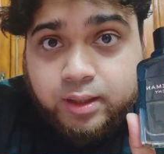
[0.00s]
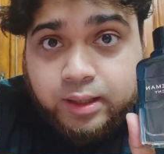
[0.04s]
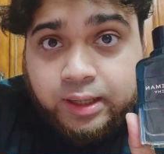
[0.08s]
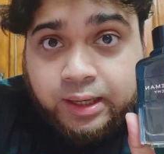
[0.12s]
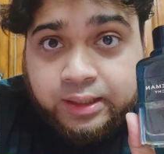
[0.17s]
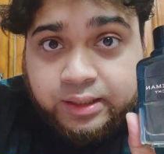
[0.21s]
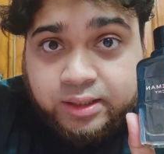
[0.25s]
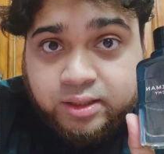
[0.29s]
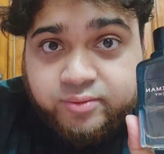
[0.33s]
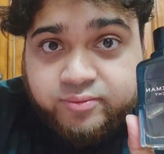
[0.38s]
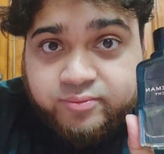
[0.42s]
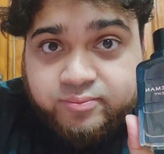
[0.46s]

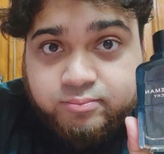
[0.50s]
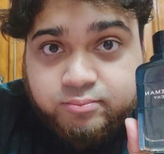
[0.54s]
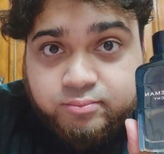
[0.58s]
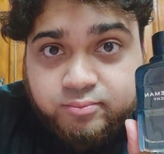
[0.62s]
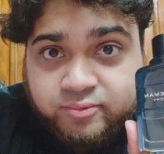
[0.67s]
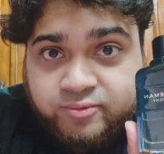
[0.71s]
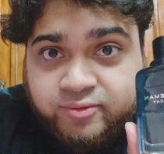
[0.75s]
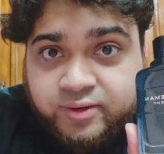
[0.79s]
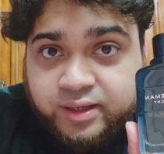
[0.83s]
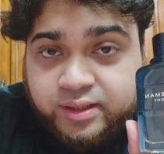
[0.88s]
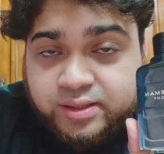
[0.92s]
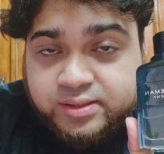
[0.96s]
I did
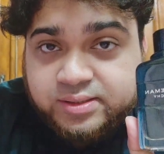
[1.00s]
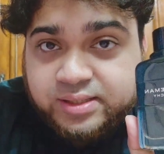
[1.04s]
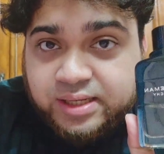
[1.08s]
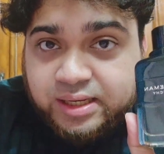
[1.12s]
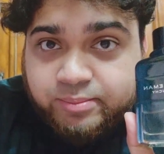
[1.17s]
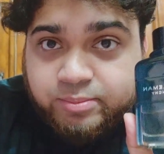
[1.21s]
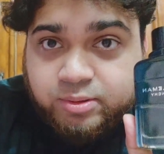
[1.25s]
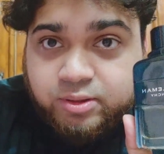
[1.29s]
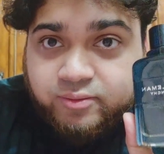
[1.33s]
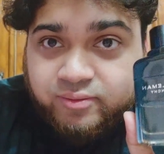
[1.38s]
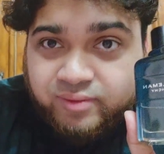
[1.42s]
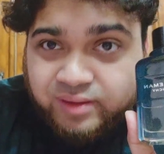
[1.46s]
find a
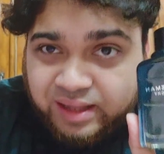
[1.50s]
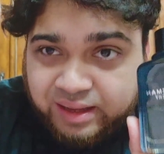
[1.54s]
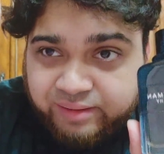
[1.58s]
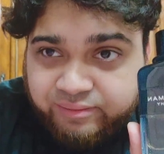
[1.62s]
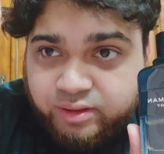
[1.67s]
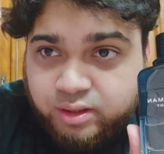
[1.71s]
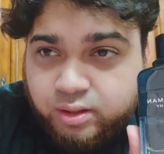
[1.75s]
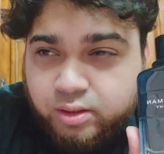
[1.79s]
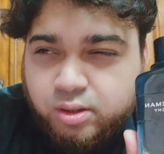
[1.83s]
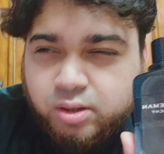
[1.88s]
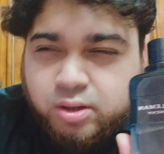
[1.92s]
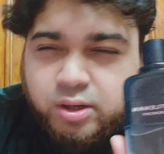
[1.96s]
slight bit of
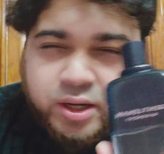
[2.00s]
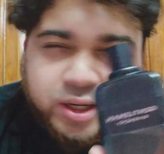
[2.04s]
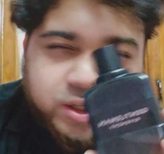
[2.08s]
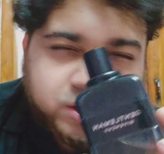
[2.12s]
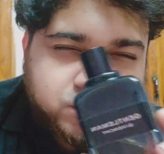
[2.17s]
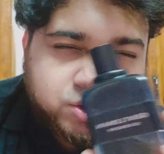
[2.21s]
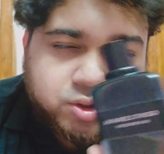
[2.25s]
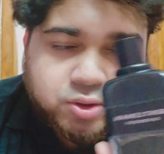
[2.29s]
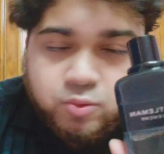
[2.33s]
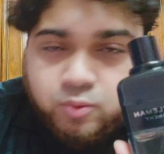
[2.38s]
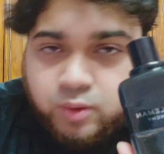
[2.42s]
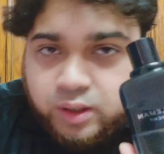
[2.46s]

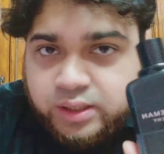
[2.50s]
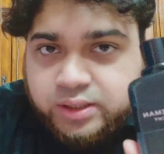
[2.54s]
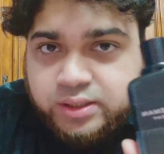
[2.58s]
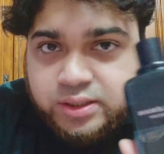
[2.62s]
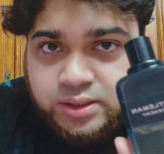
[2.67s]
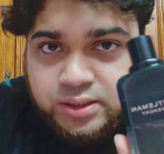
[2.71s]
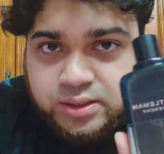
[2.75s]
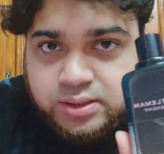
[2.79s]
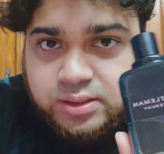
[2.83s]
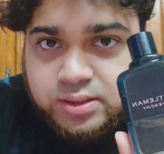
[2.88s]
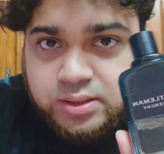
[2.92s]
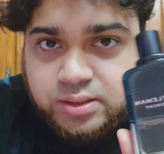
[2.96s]
lavender-ish
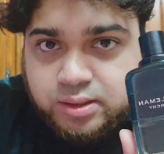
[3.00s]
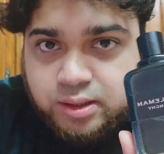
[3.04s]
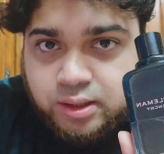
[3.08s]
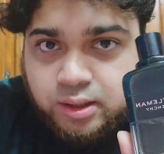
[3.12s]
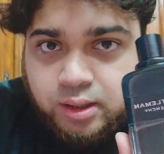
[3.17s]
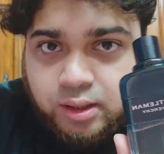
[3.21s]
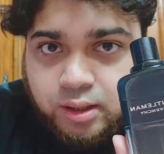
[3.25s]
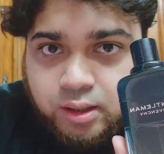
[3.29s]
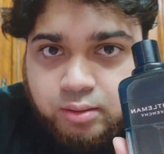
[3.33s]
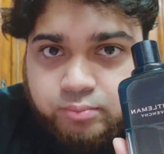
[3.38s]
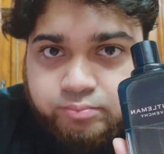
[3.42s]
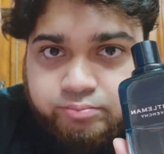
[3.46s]
qualities
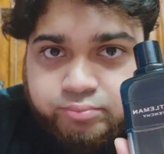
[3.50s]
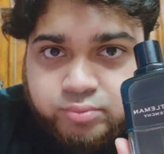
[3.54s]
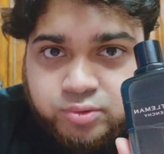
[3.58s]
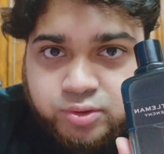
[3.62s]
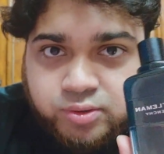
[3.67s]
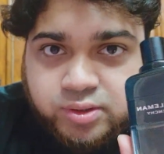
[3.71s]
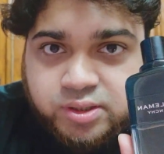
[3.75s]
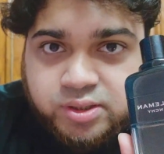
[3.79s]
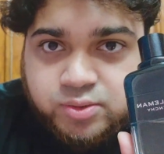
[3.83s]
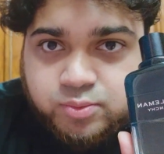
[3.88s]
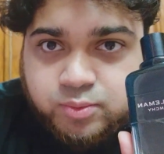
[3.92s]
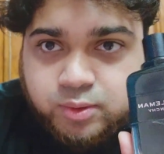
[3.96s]
to
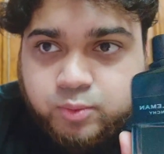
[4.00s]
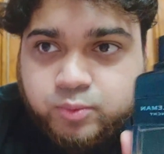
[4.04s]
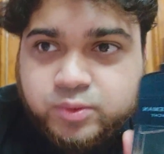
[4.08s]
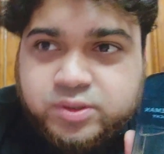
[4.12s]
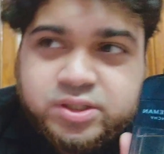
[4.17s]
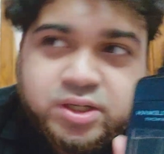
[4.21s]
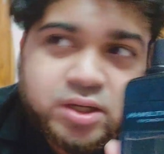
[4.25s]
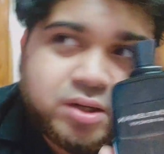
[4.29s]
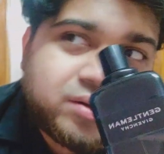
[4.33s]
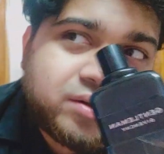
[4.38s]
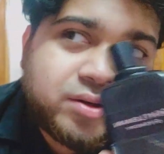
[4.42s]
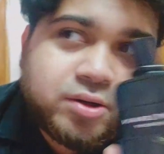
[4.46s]
this one,
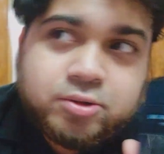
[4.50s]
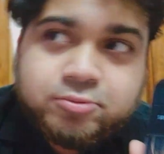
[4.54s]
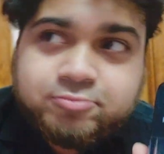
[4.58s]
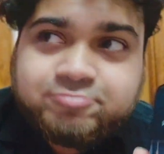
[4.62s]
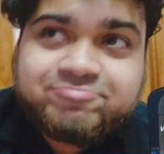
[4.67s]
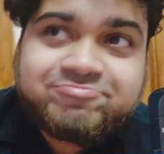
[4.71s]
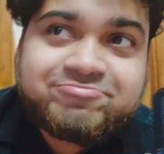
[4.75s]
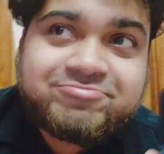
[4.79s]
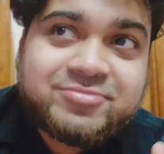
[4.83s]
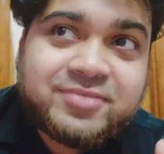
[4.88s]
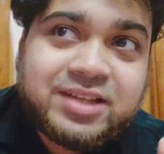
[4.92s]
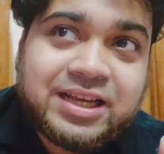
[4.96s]
which kind of, you know,
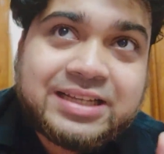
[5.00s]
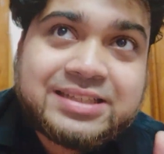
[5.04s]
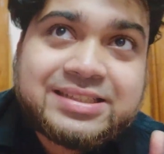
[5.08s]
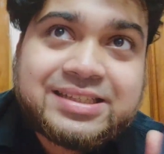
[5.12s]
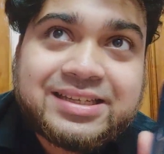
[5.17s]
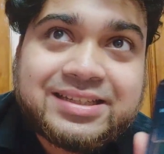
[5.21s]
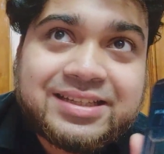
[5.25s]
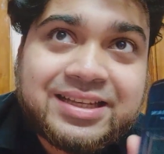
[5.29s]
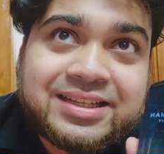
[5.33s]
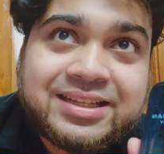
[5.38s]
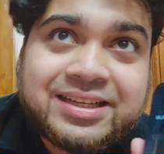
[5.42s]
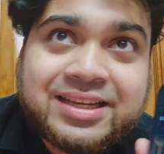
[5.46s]

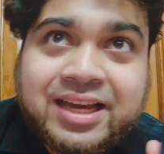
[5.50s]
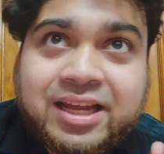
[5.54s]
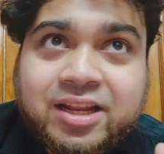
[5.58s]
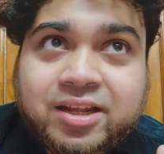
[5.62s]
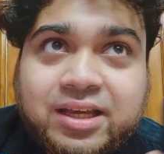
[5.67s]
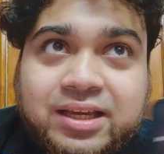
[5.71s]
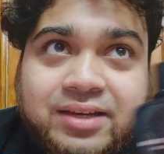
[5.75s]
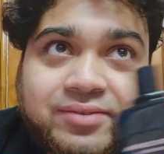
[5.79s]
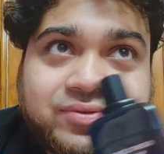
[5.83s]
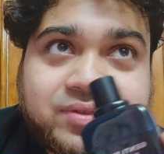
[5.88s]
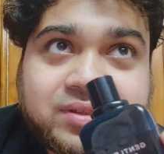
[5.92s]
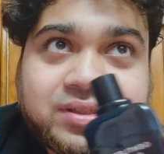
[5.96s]
it kind of
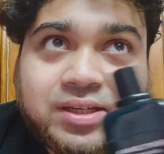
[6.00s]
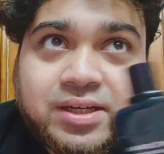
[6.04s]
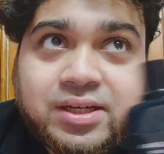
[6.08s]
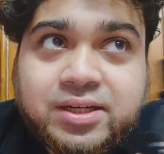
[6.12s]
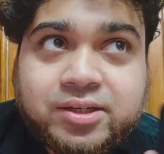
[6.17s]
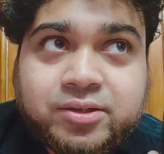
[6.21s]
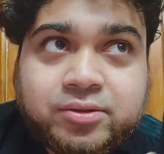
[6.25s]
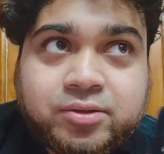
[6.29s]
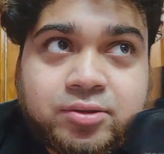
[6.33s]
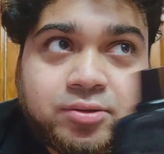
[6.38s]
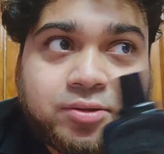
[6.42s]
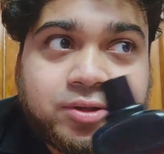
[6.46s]
gives
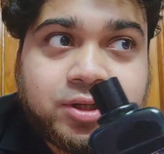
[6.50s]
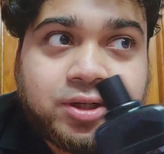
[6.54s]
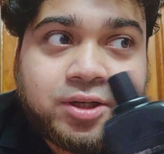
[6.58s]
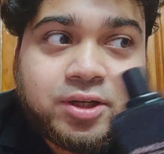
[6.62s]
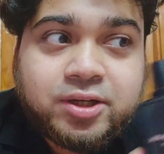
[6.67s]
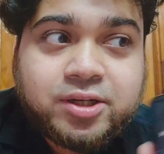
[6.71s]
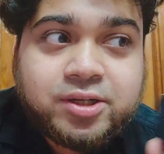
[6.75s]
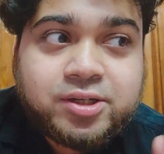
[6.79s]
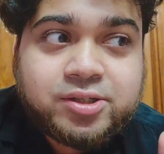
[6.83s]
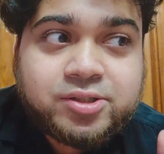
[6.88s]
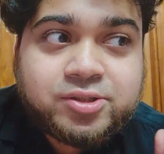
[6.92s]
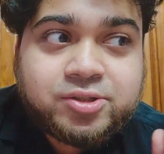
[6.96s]
you know,
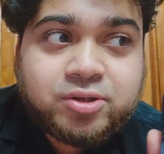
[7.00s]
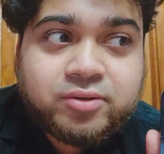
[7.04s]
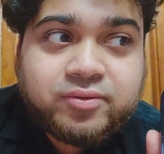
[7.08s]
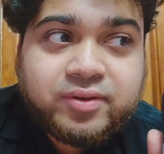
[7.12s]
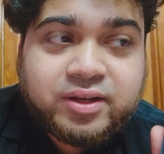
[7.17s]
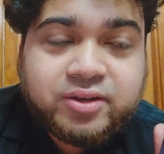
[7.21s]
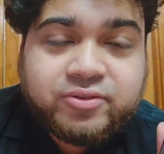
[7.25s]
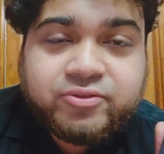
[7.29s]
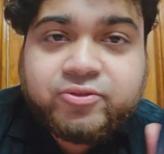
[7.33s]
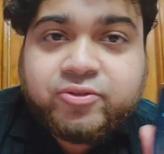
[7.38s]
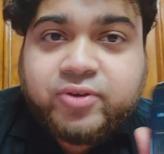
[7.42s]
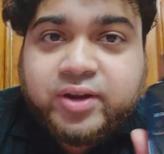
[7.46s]
sort of
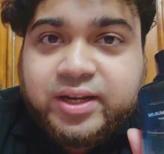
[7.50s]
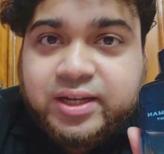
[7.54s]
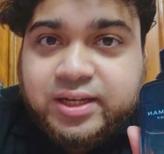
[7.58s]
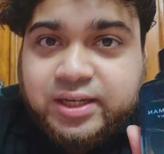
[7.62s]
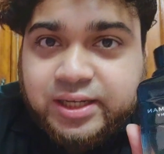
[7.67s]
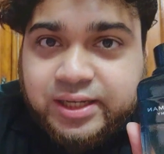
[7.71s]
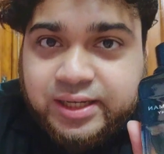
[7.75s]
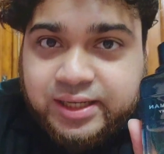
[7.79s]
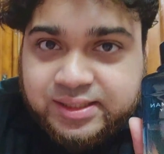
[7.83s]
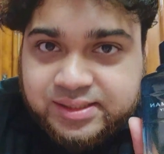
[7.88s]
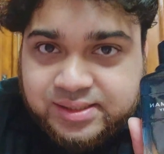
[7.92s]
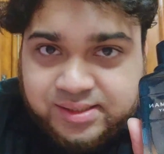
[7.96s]
like a
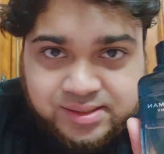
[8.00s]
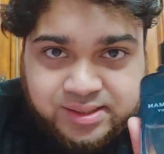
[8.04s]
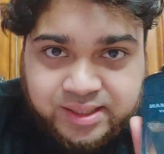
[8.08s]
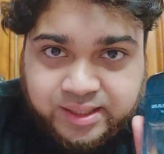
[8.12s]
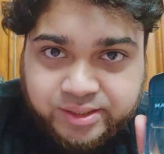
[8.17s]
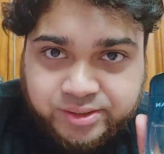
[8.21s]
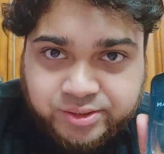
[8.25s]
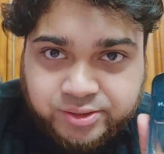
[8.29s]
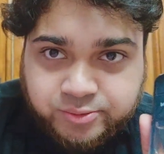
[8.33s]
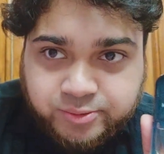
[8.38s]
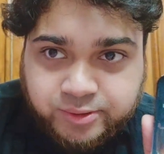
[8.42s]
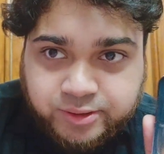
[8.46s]
friendliness
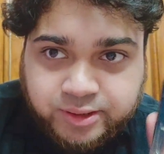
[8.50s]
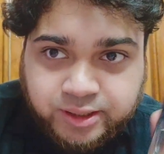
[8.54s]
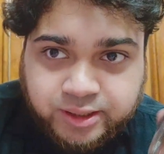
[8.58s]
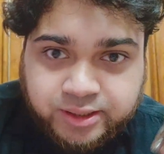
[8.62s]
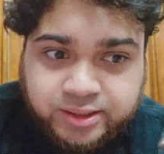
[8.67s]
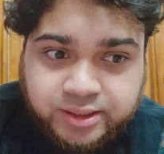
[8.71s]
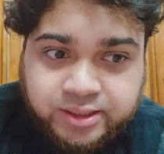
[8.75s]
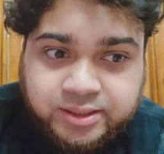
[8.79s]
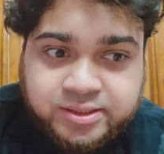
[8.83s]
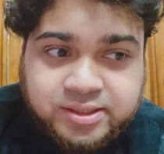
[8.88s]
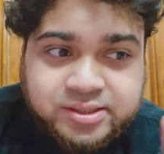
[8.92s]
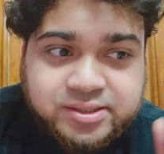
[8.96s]
side to it.
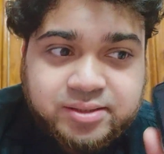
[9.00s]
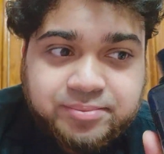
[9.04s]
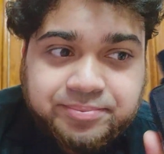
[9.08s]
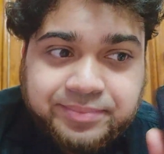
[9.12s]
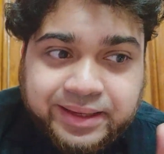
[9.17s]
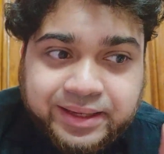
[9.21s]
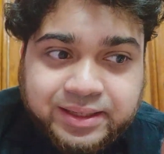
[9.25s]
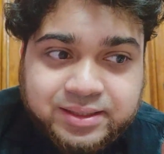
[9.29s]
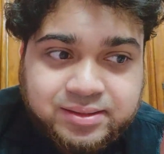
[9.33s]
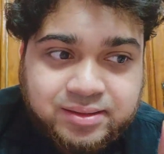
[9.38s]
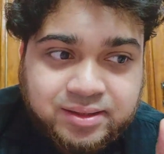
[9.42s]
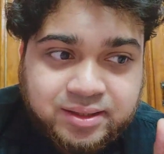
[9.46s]
It doesn't
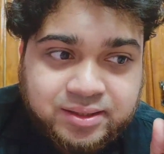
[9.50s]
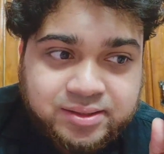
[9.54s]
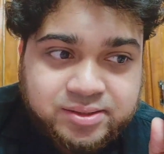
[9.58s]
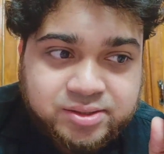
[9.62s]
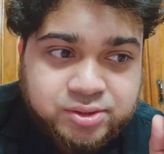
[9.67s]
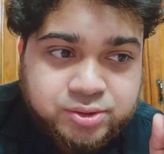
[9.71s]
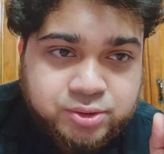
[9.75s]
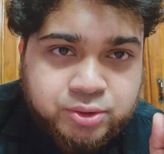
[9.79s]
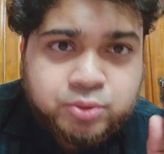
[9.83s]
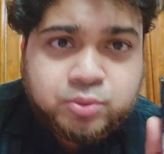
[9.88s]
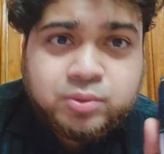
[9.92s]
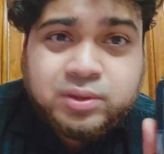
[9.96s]
make
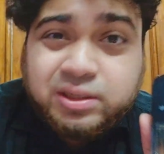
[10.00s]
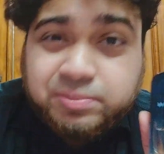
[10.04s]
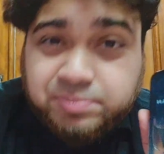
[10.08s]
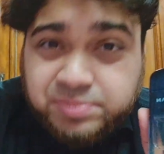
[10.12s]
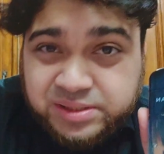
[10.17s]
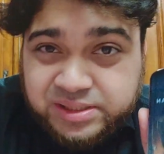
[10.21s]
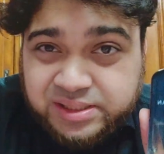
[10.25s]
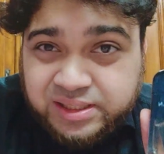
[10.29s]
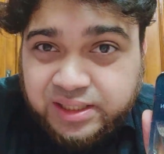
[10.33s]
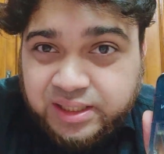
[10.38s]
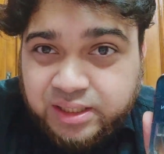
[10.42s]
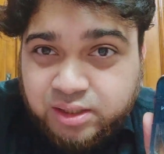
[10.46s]
things too
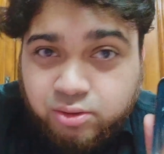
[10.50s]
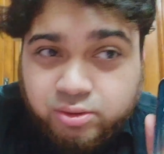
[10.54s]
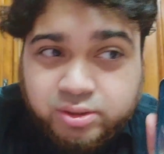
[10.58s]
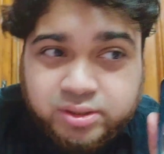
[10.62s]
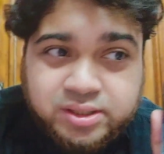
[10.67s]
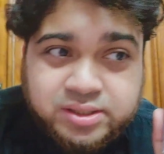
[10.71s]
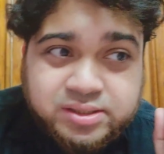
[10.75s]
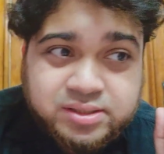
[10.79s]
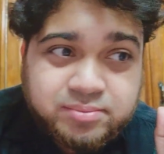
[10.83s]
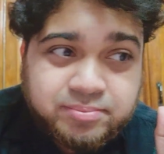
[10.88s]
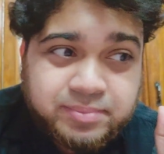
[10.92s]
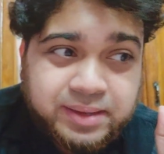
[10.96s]
lipsticky, or it
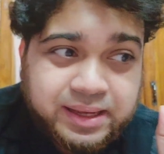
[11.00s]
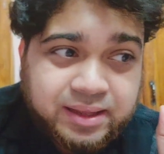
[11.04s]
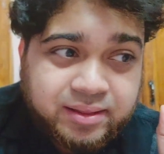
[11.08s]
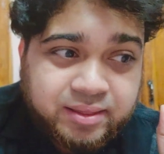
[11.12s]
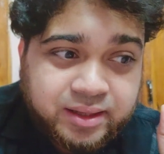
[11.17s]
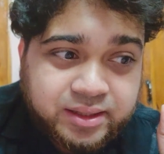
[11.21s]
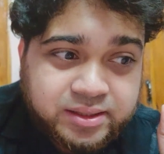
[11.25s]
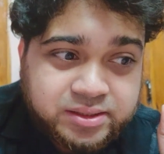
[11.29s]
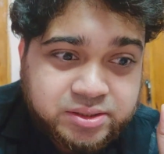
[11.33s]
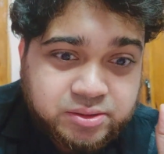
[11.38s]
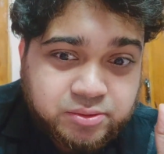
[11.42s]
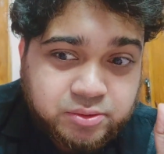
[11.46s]
doesn't make
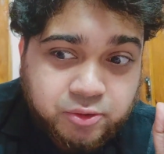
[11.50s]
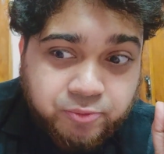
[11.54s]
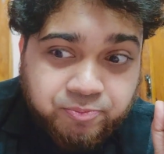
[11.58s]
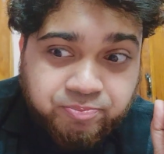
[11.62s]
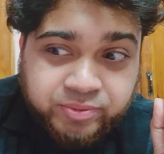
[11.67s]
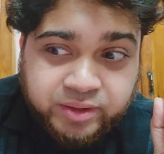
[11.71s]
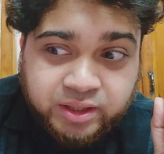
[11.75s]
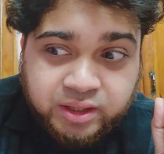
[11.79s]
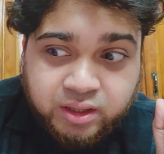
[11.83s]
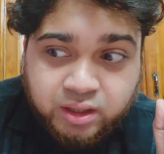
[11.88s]
things, you know,